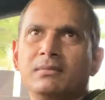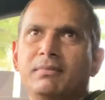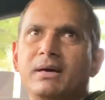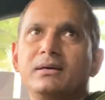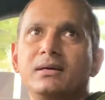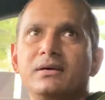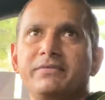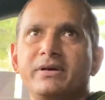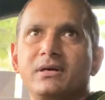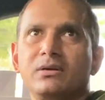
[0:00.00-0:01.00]
My earlier
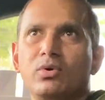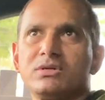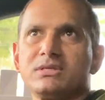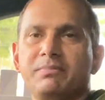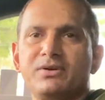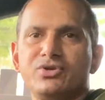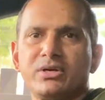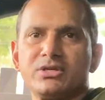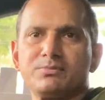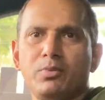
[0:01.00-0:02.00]
vehicle was a
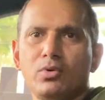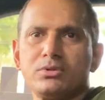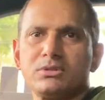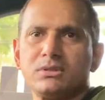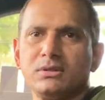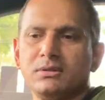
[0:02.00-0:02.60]
Pajero Sport.